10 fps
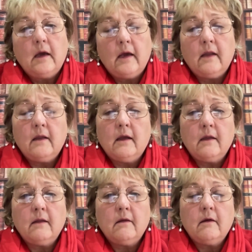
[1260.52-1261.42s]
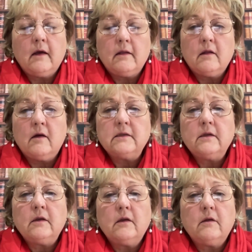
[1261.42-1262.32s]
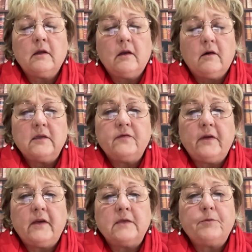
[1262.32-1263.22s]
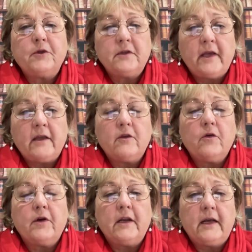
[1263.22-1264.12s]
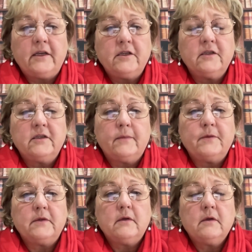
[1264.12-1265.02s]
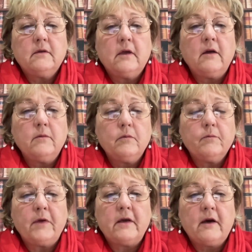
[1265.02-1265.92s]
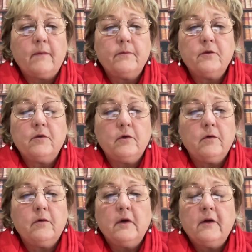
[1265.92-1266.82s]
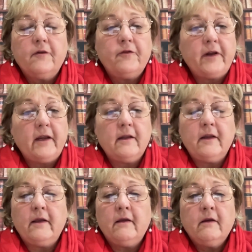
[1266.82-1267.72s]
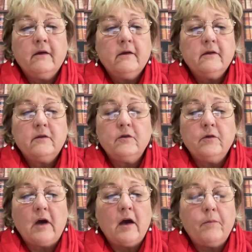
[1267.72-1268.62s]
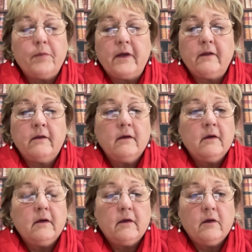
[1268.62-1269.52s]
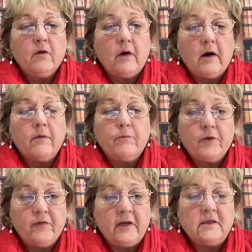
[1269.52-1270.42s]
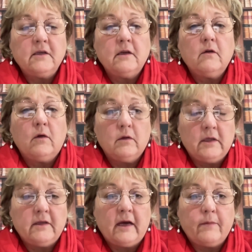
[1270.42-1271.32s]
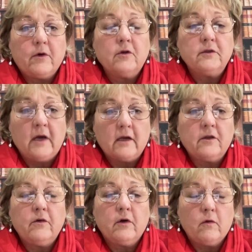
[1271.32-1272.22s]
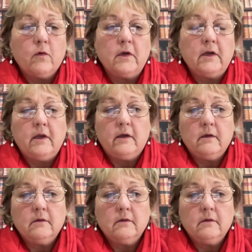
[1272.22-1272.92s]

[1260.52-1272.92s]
And the last thing is protect your relationships. Don't become too friendly, too open. You are professional all the time. Conduct you accordingly.